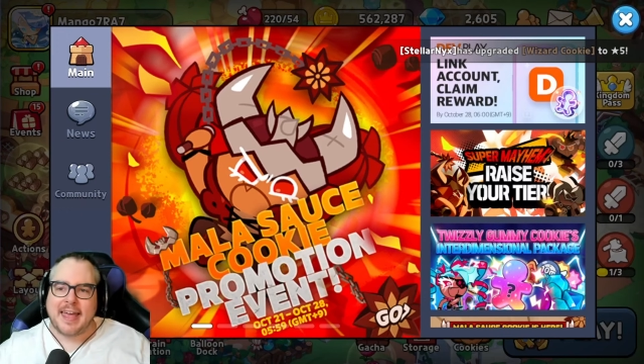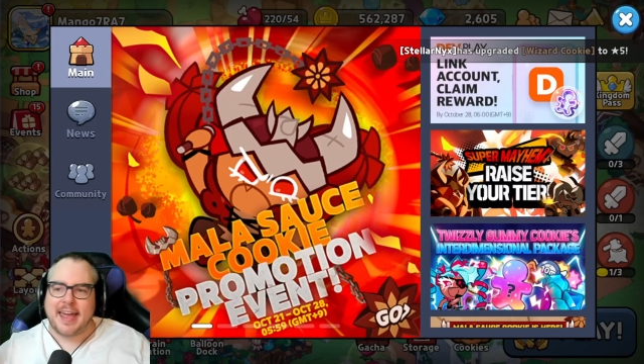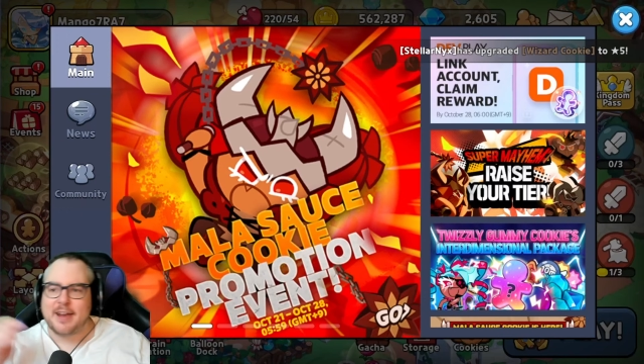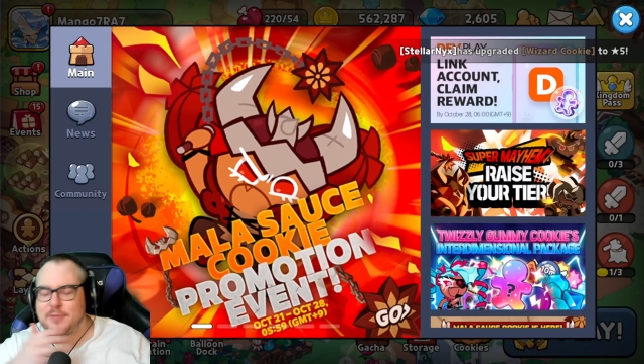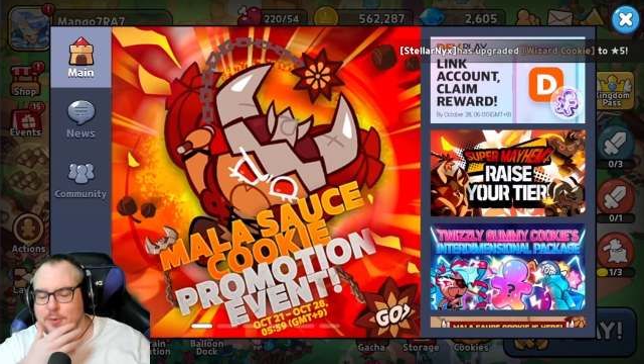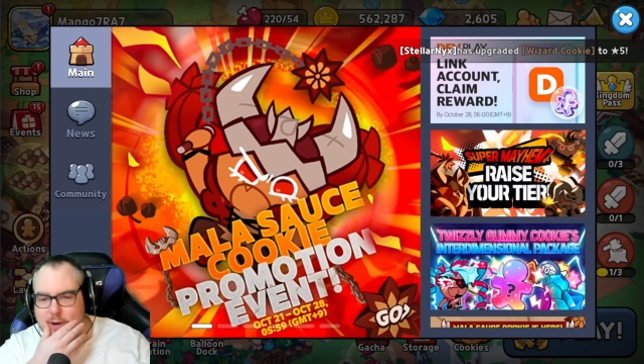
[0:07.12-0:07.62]

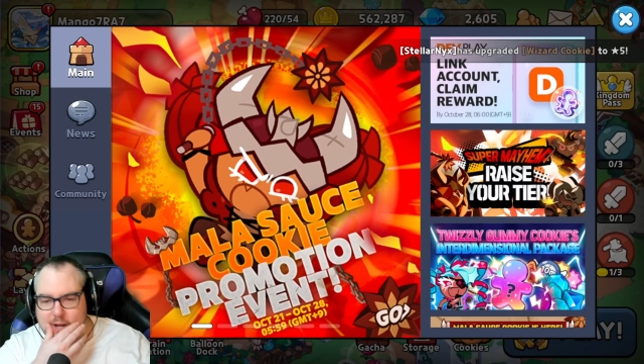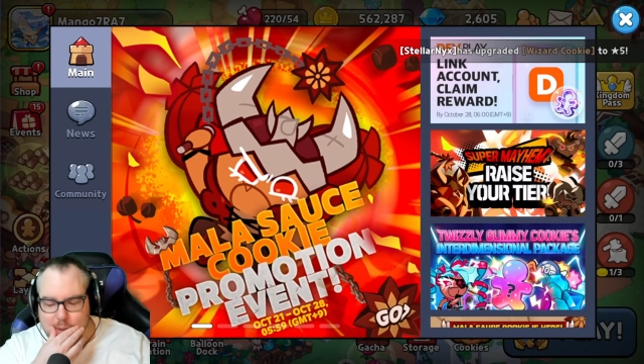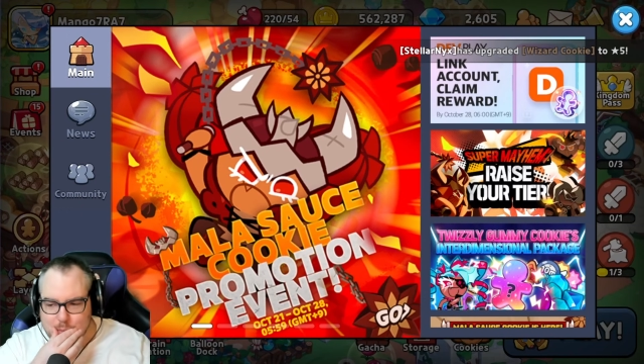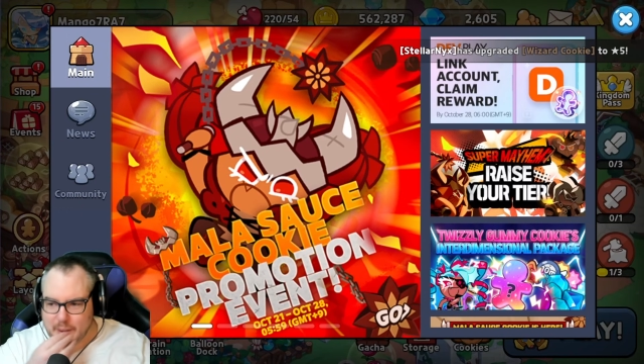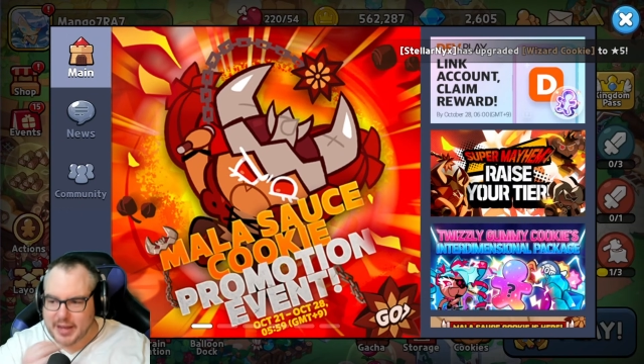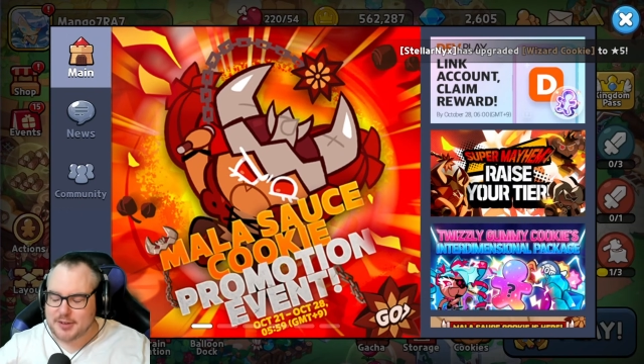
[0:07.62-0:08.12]
Hey everyone,
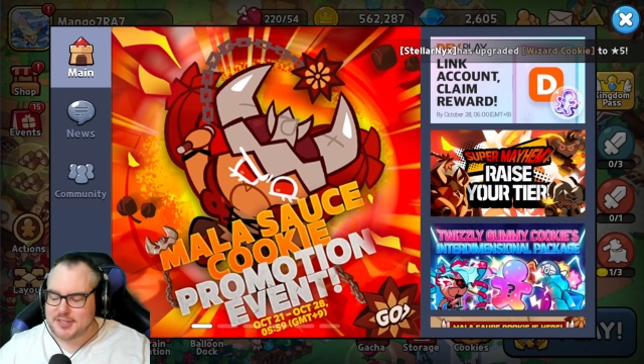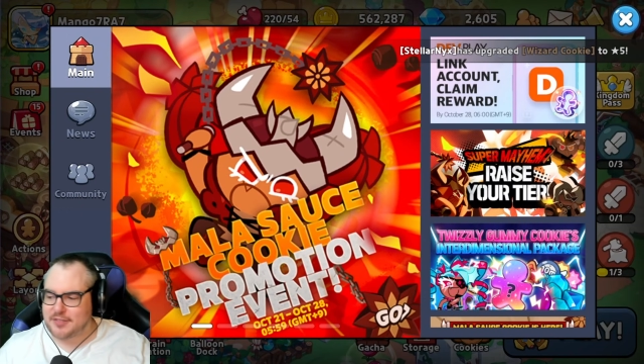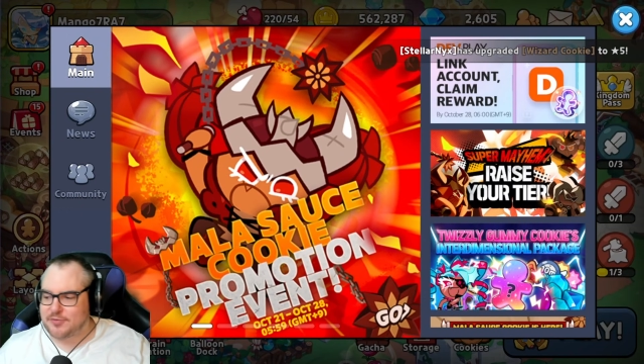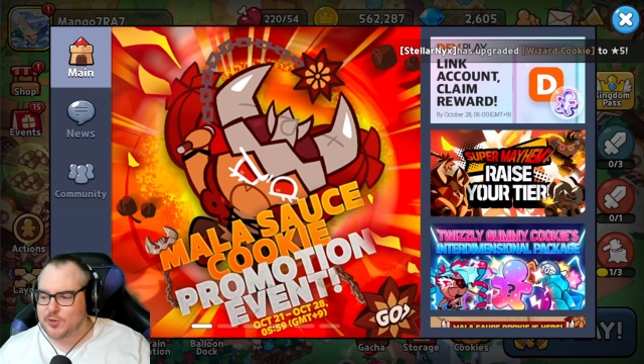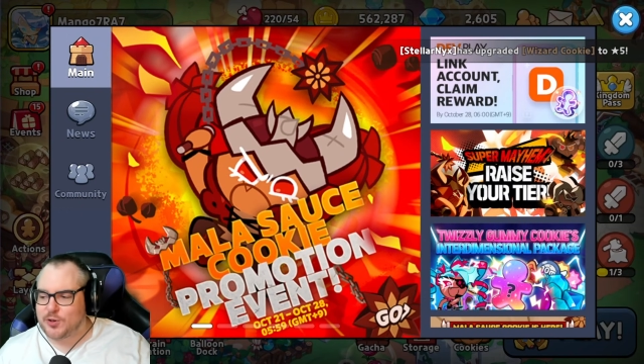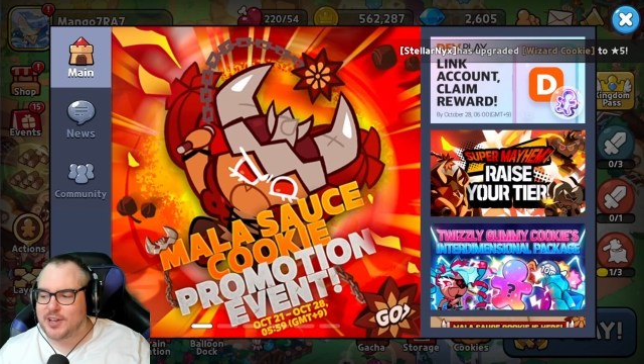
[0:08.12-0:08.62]

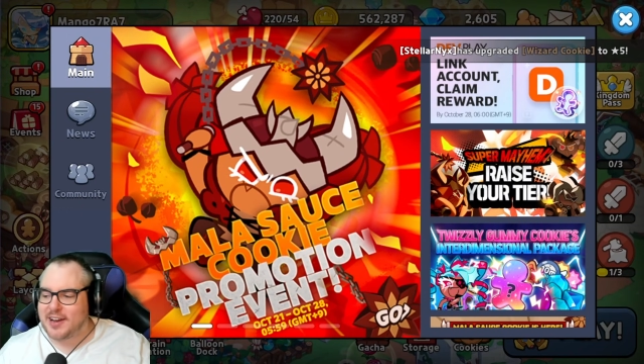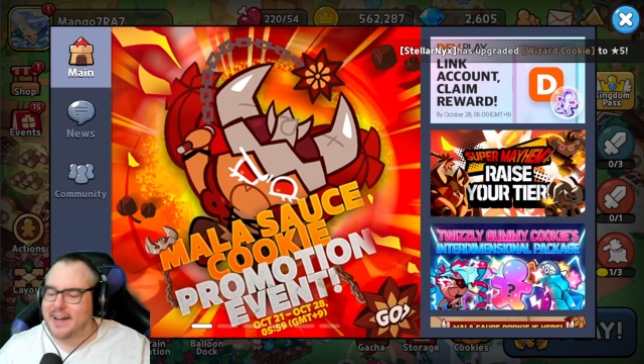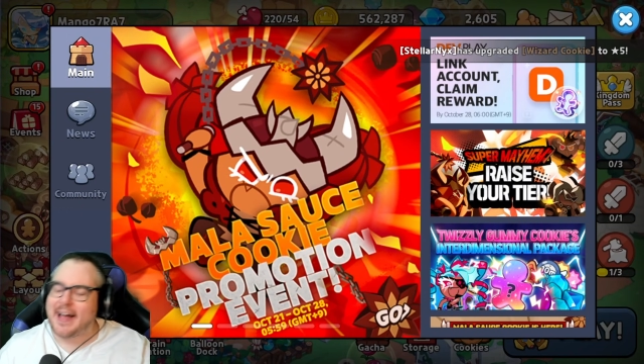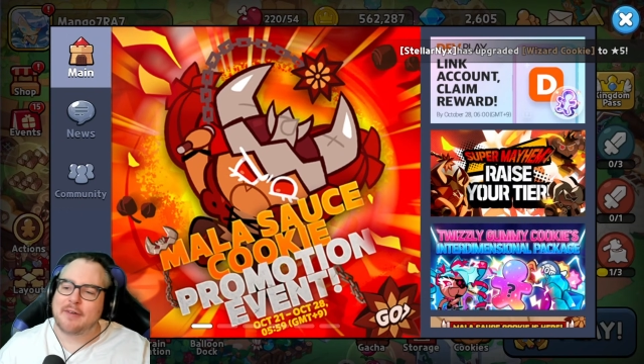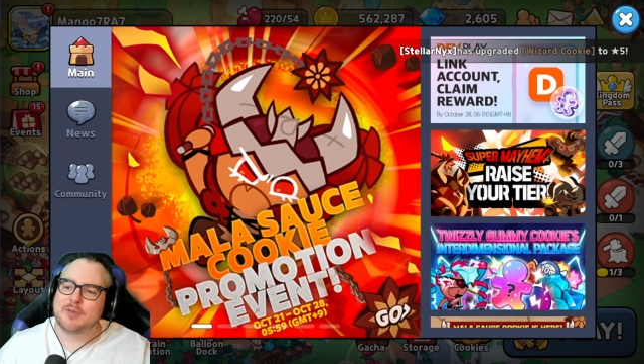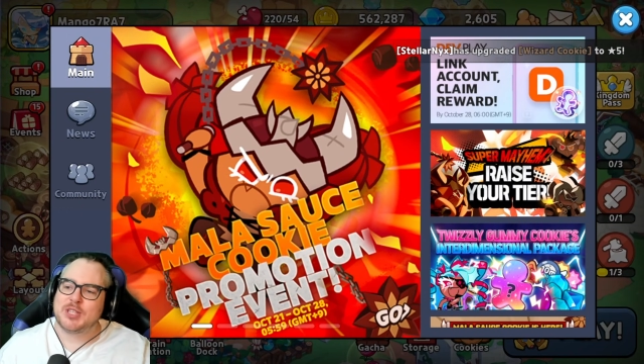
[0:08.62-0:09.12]
Mango7Roll here,
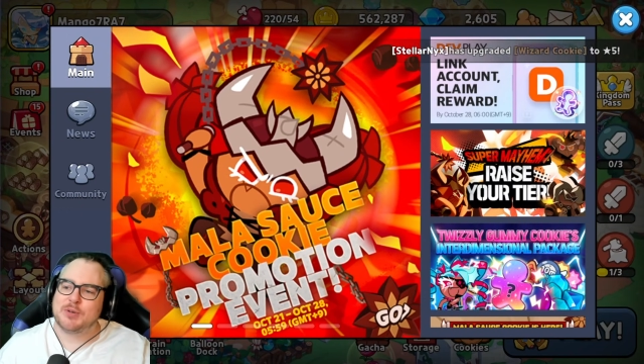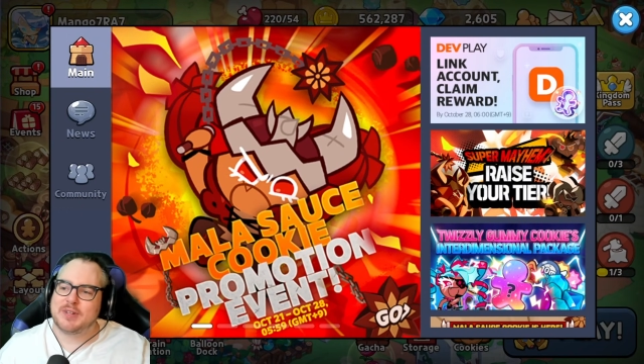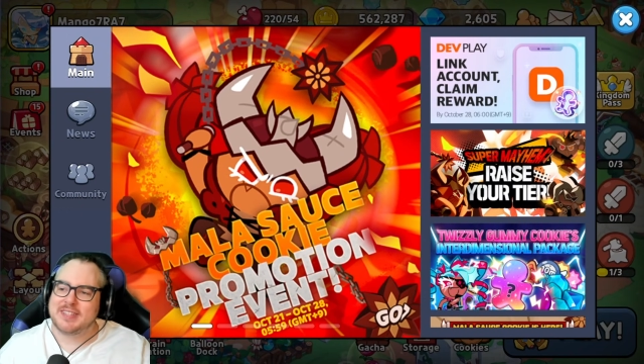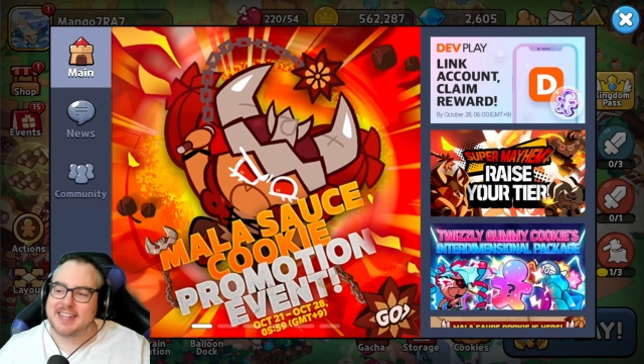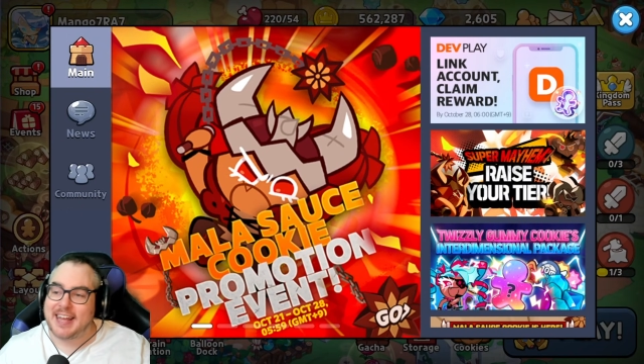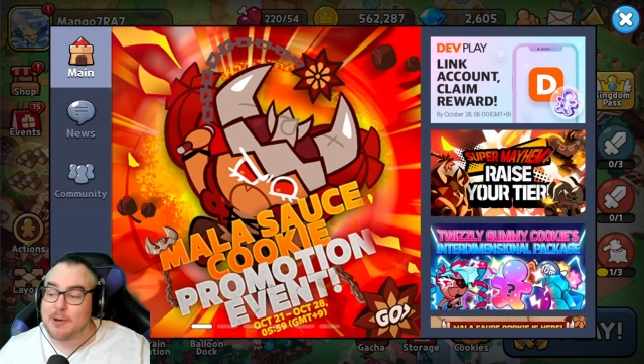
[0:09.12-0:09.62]
how we
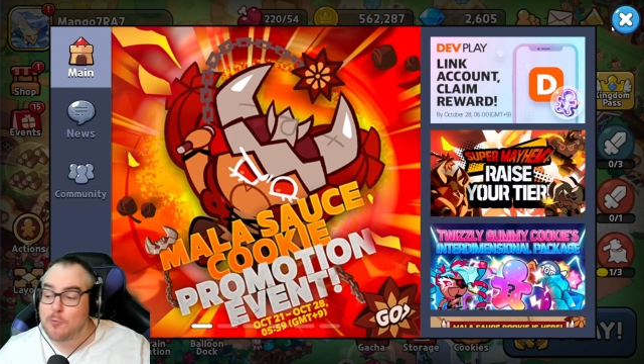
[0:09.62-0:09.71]
doing today?